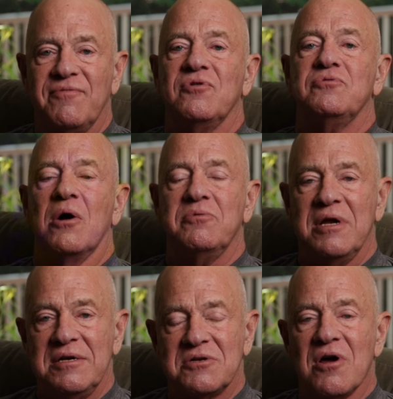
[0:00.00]
If you
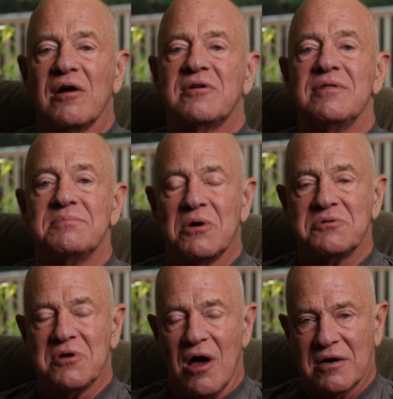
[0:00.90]
don't need to talk to them,
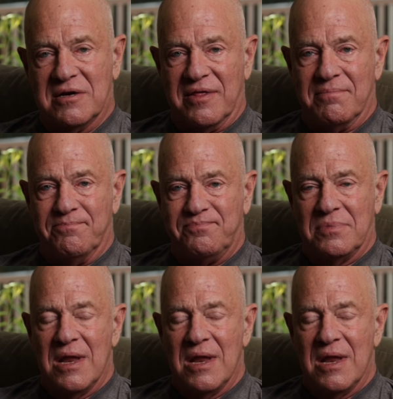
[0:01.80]
don't talk to them.